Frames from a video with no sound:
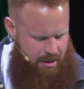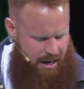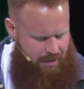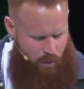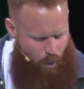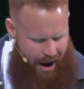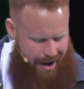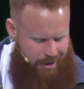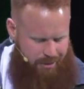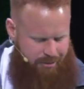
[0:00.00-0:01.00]
In the
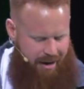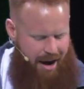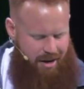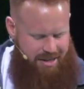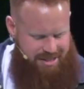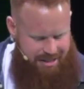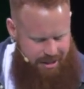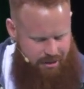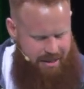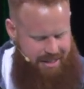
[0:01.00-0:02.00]
wild, fire is
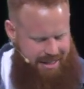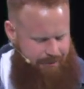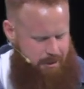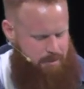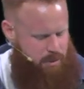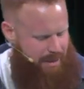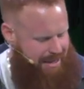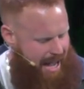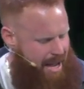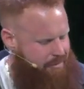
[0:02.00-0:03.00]
literally the difference between
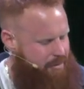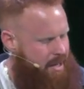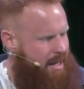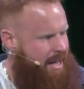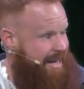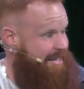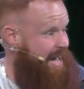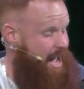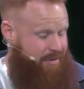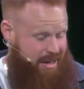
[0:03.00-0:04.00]
life and death.